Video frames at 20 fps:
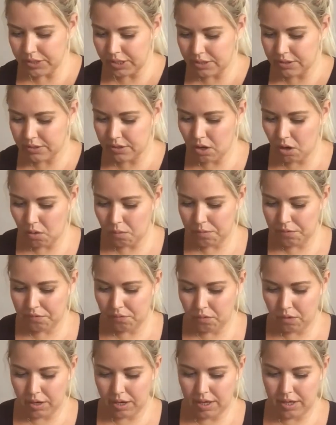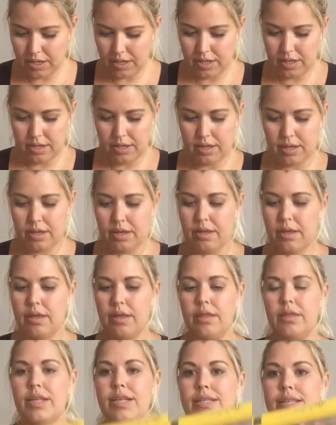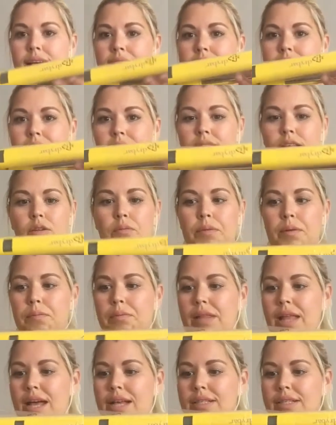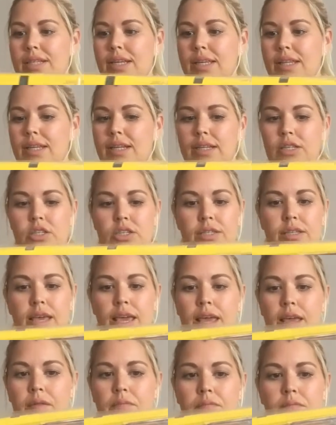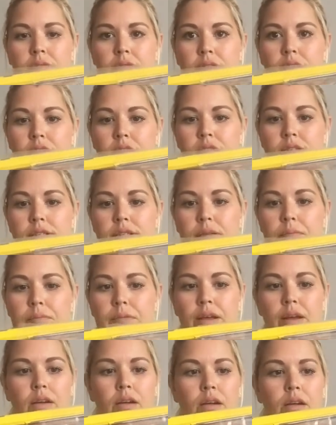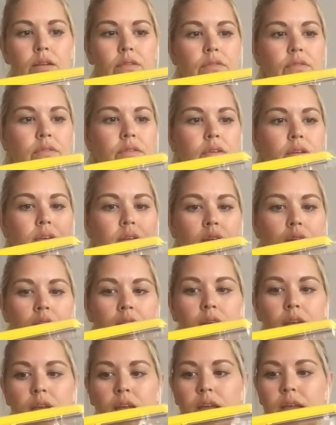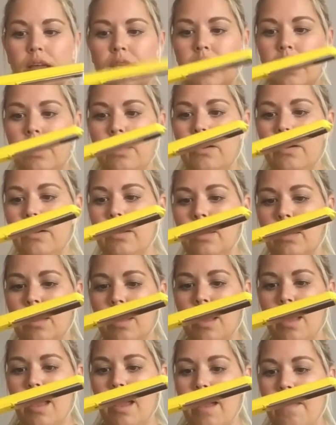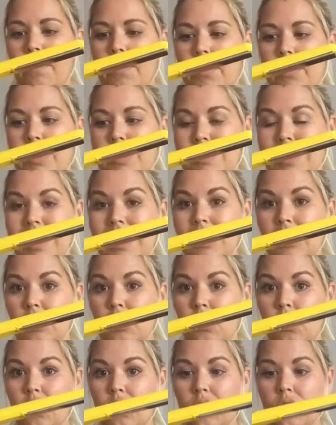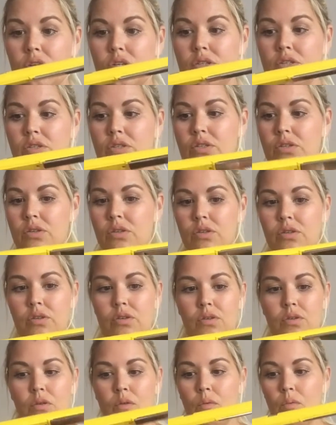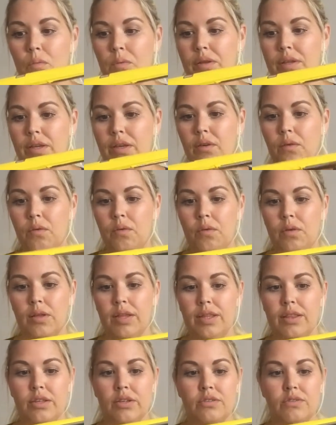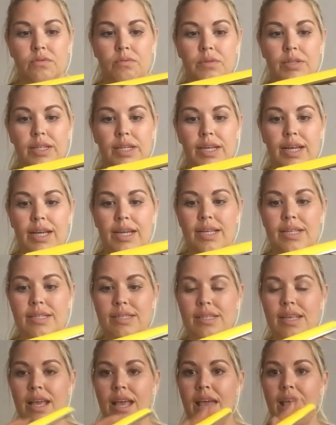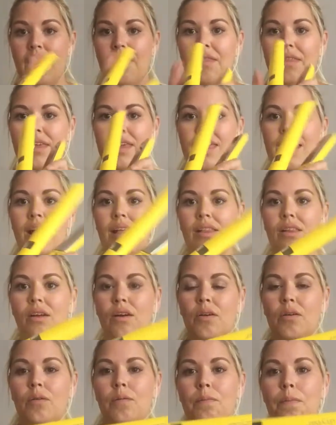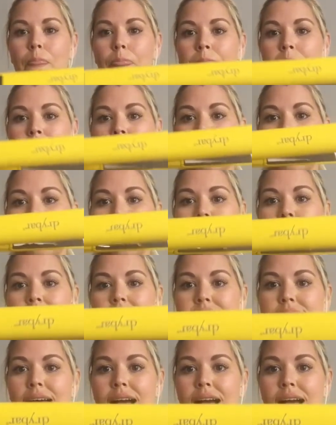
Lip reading: so before, this has a little bit of plastic that it just came. Let me just flip that off here. And there it is. It looks really cool. It looks really nice. The yellow is